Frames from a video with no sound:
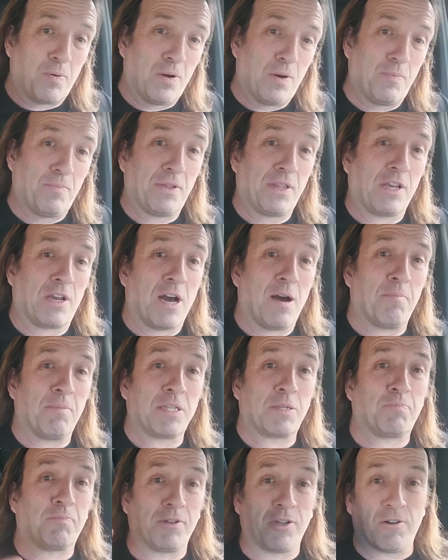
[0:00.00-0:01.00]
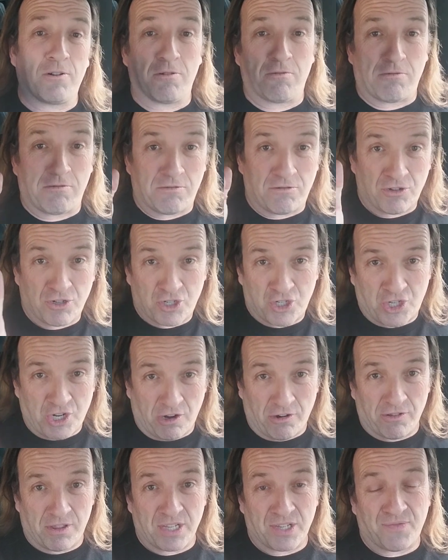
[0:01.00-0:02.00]
Put them in the comments below.
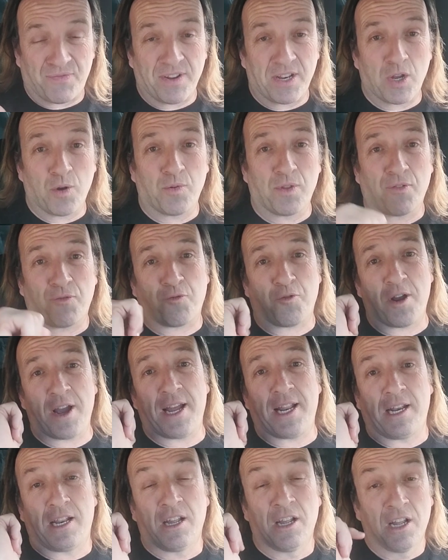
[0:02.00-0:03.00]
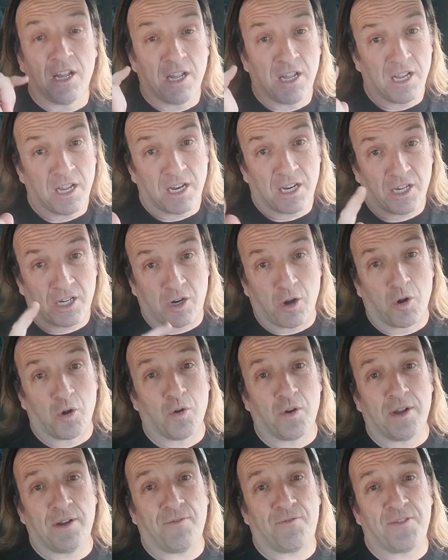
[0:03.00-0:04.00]
Share this video with a friend. Go to
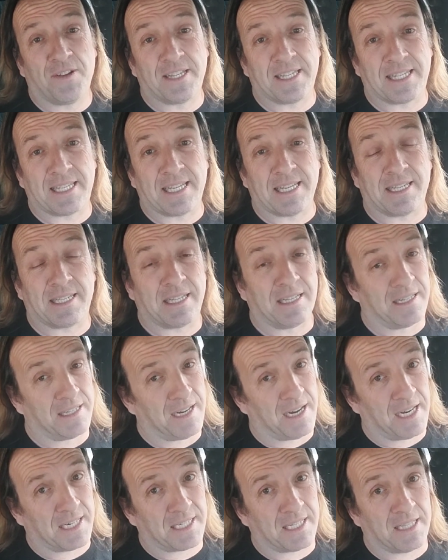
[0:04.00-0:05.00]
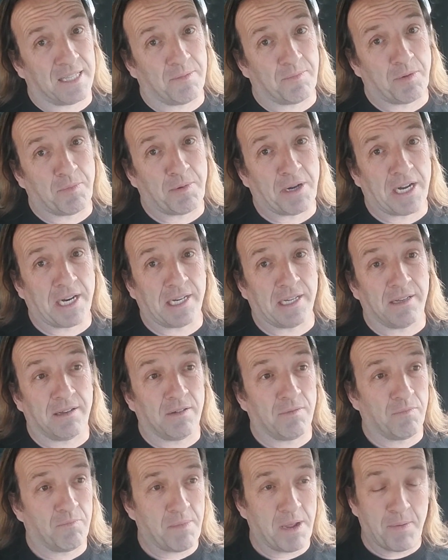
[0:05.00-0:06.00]
a physicist and talk to them about it.
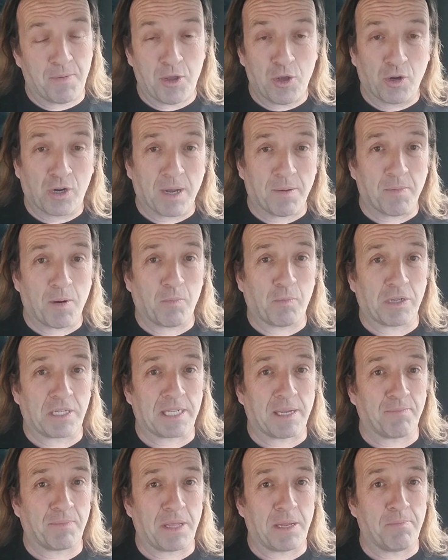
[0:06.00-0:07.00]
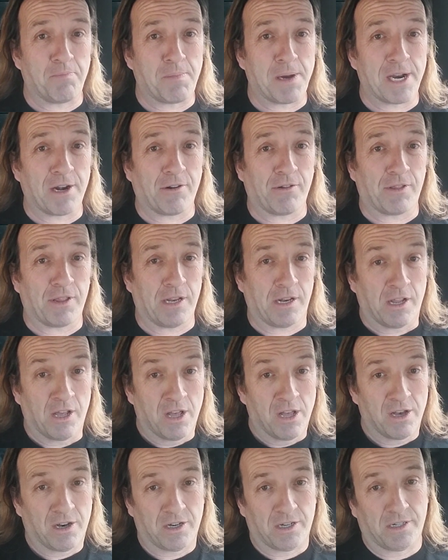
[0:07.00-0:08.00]
Maybe you come up with something better than
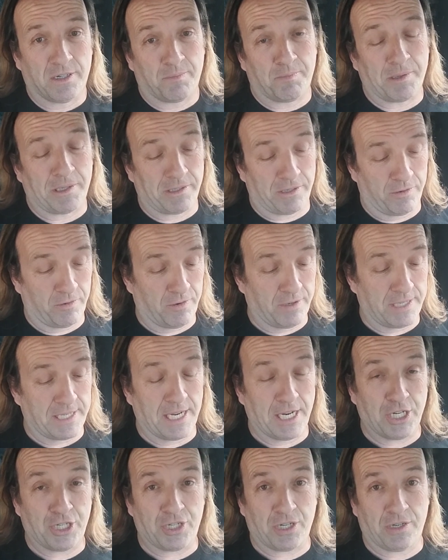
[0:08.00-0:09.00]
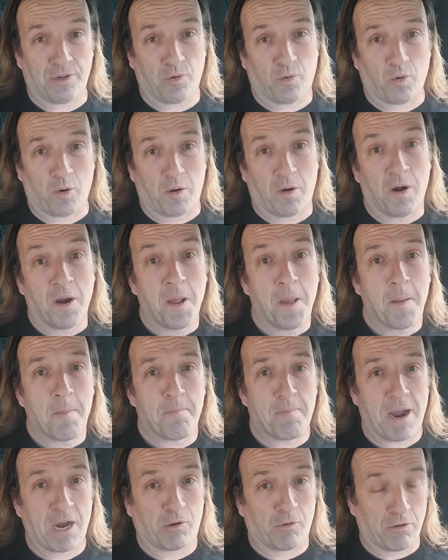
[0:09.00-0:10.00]
hull polarization or
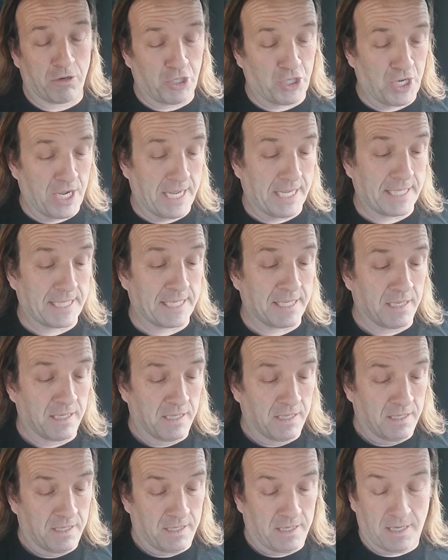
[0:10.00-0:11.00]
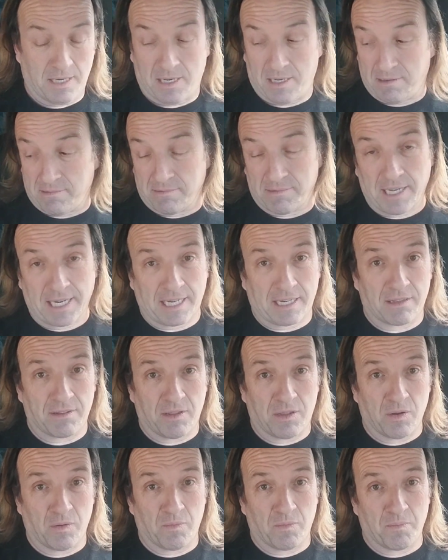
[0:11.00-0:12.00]
microjets, like
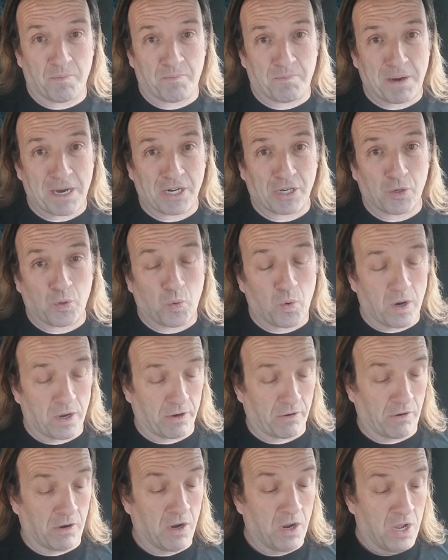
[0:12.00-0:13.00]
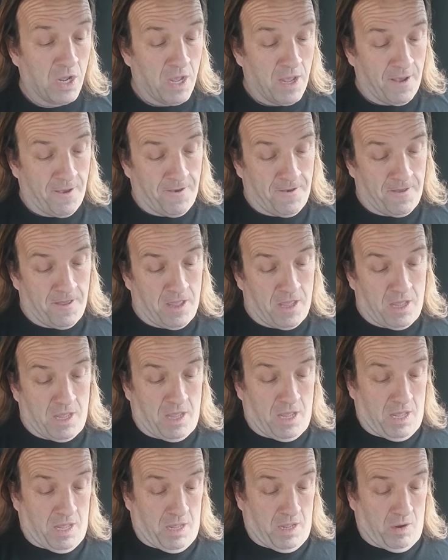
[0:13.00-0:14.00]
the bottle of water,
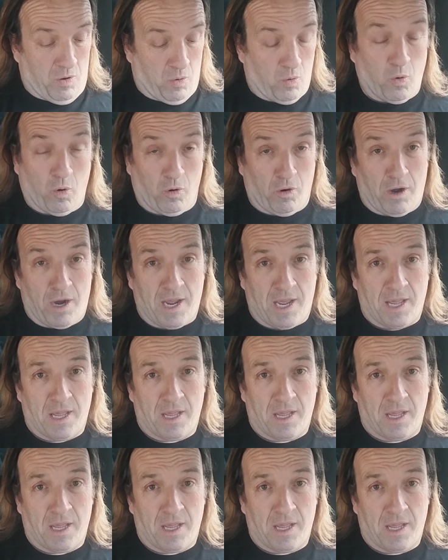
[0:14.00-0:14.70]
or